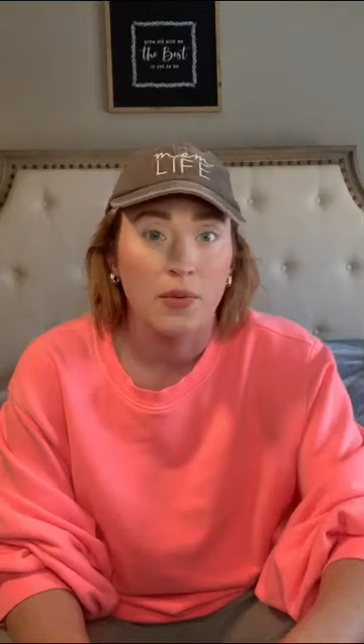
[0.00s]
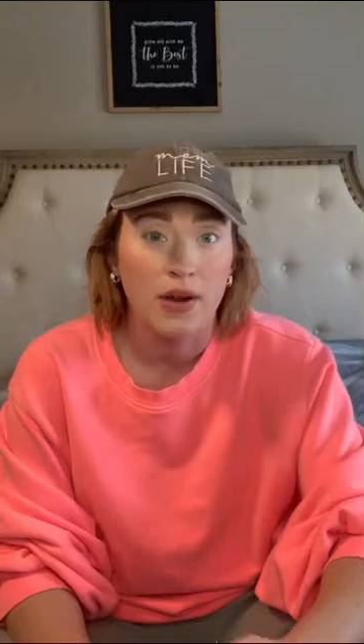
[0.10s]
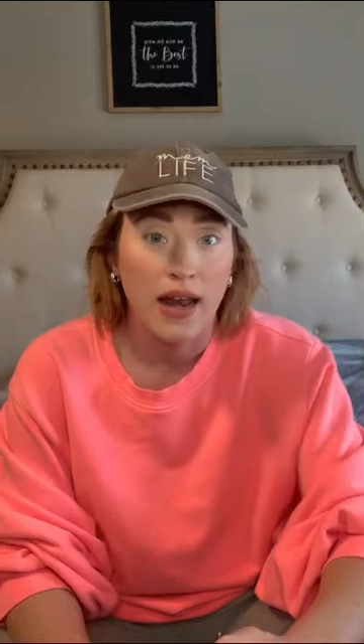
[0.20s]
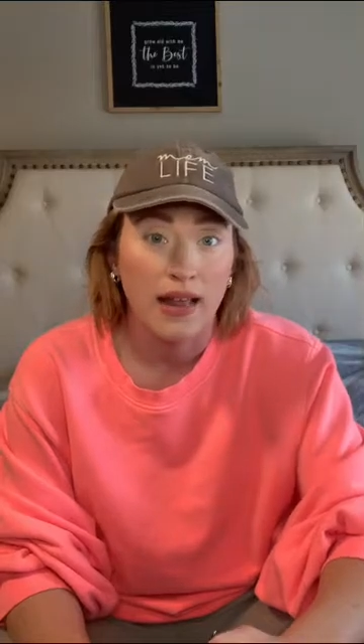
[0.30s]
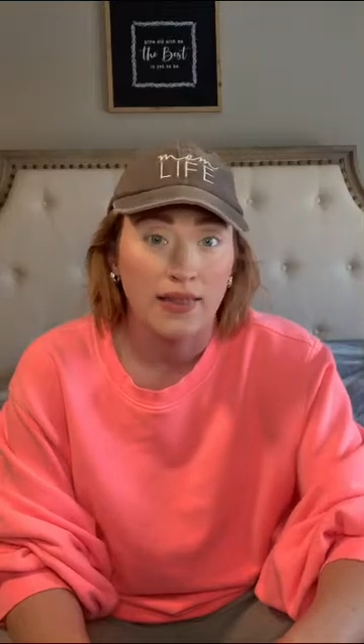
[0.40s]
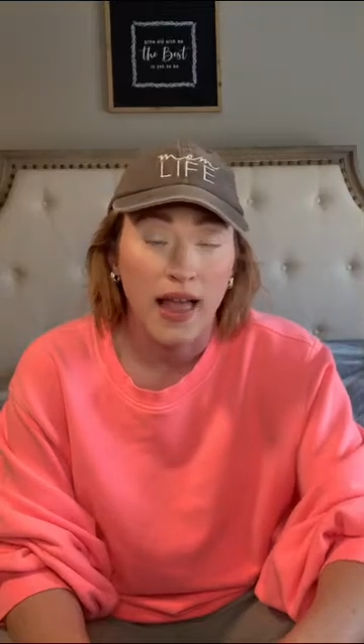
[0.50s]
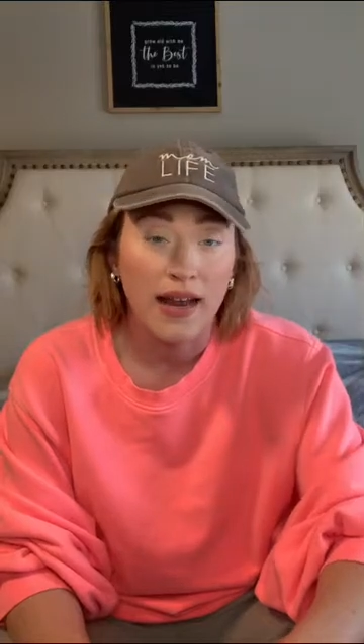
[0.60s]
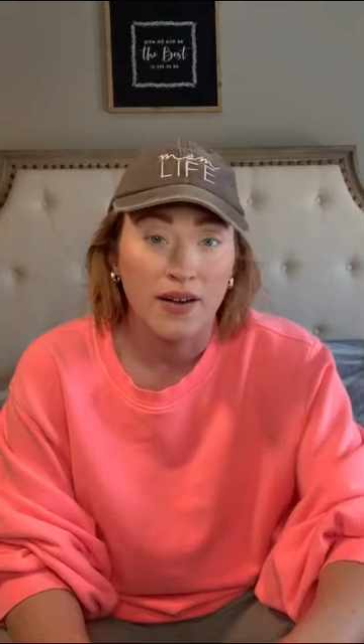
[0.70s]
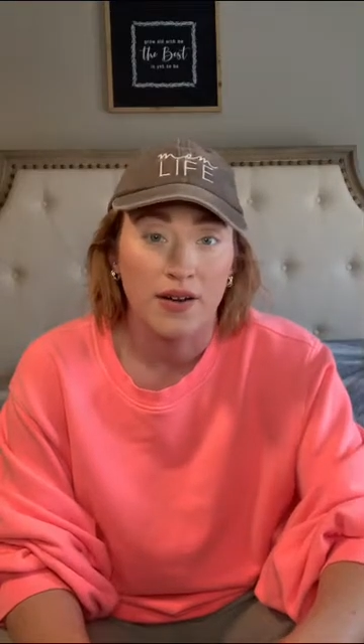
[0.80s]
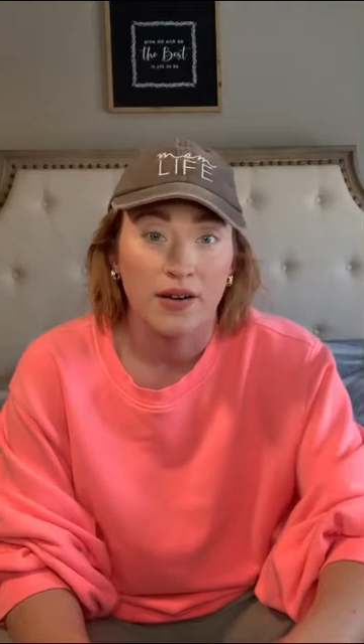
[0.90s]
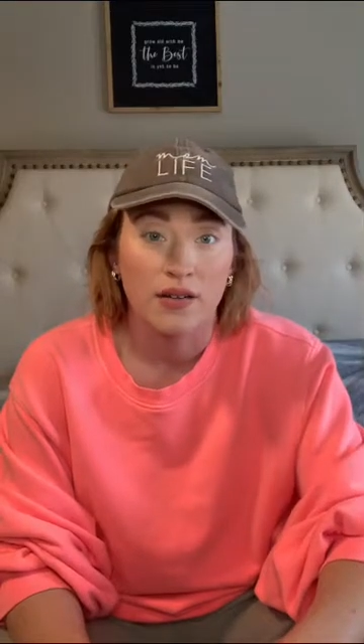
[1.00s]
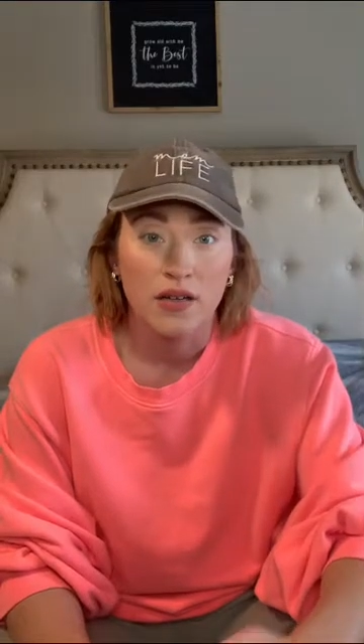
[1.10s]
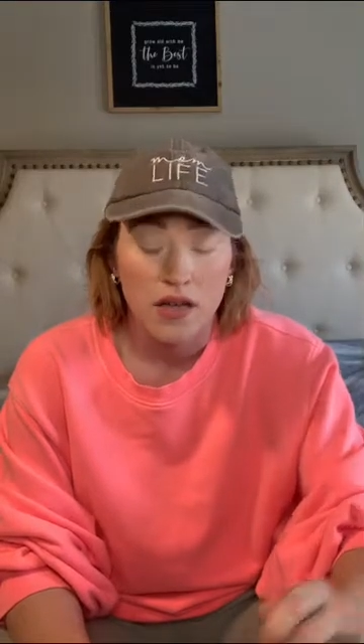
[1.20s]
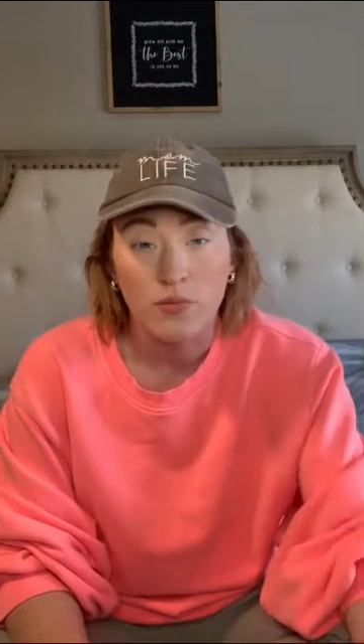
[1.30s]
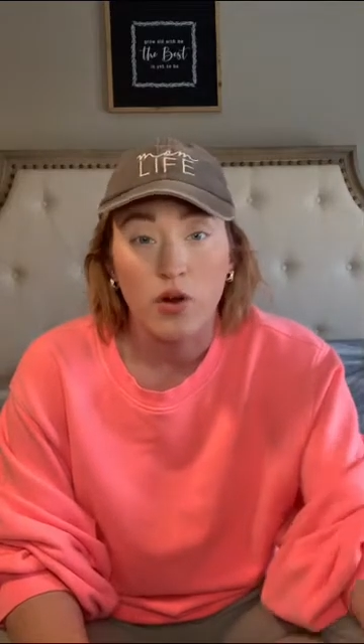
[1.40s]
were getting lighter.
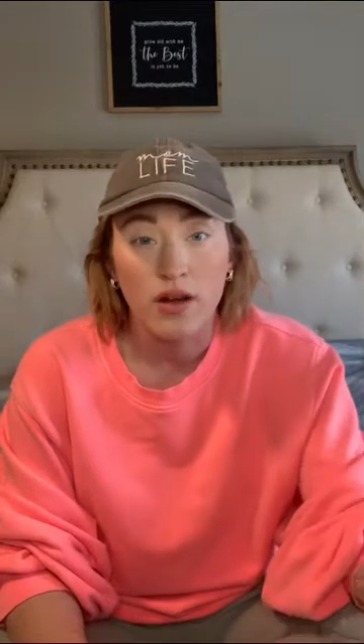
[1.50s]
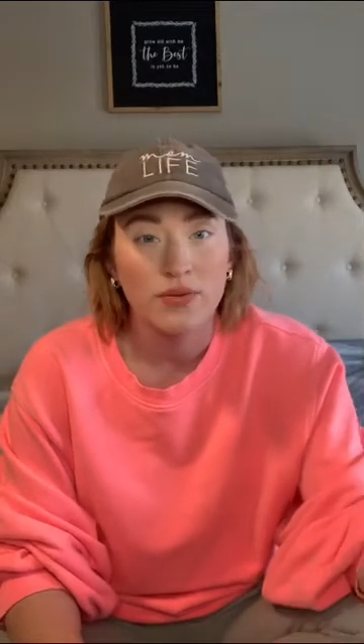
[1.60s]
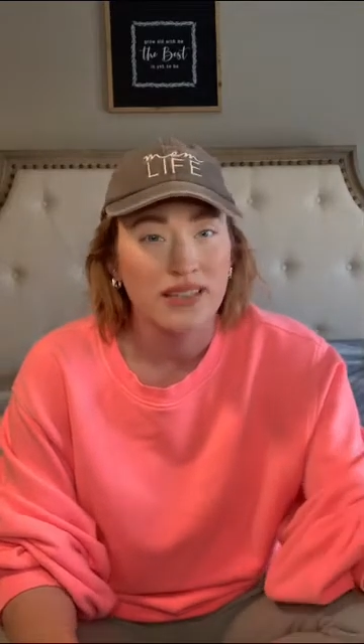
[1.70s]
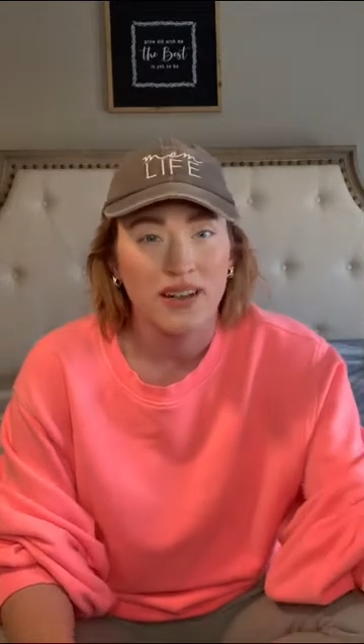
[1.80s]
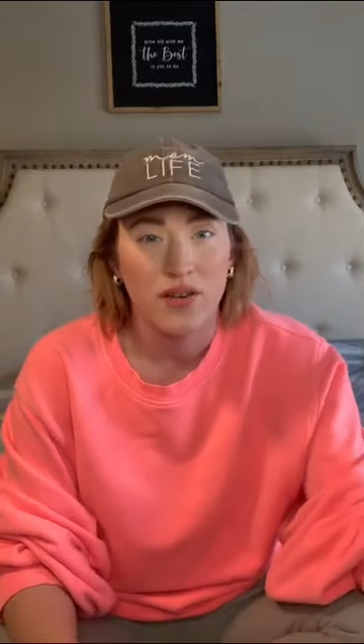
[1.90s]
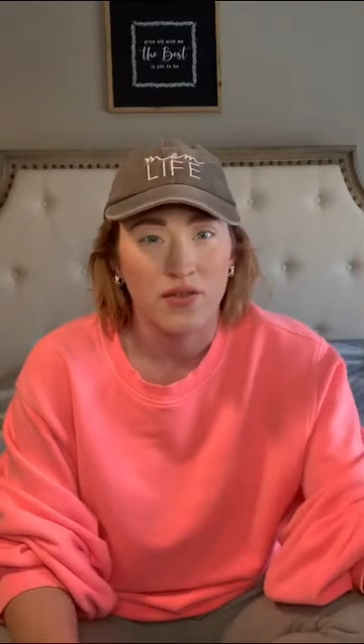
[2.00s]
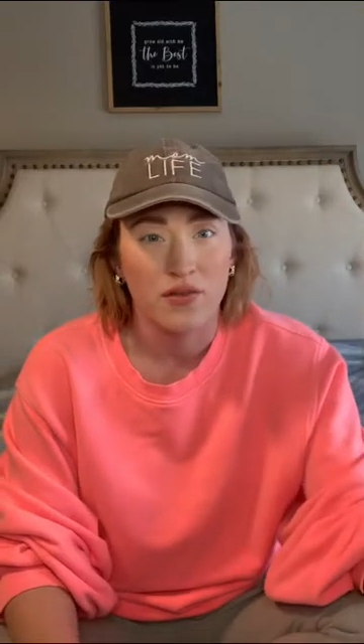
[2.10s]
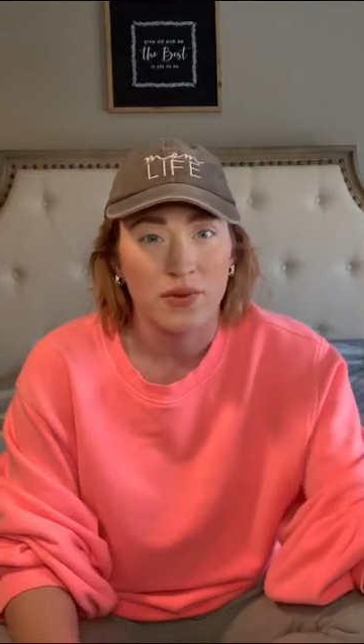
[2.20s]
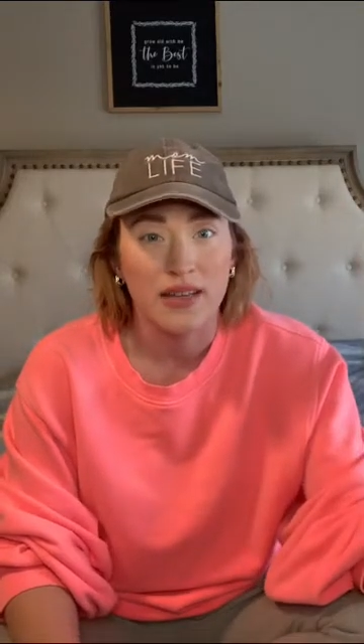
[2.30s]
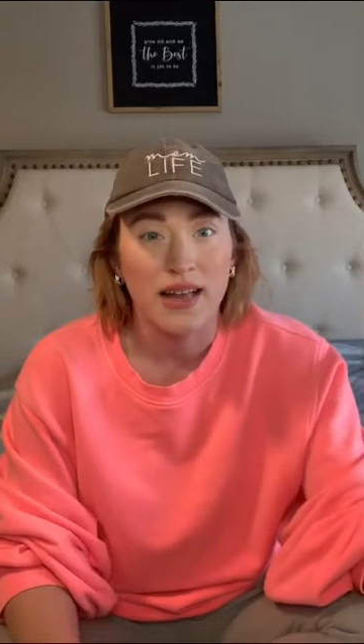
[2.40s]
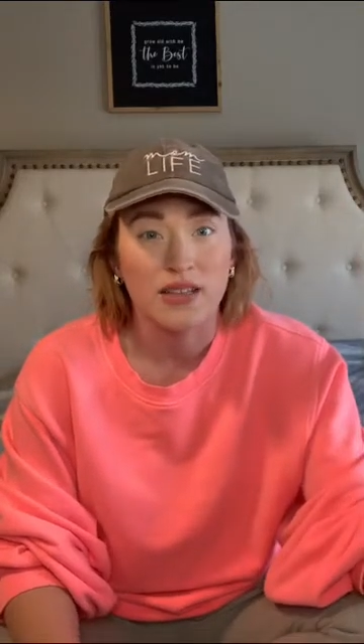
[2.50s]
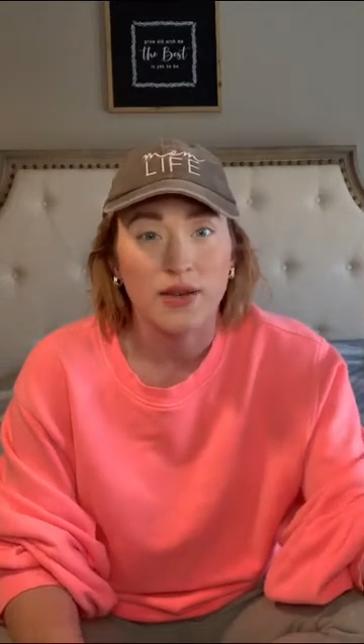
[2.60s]
Well, it was like over the weekend.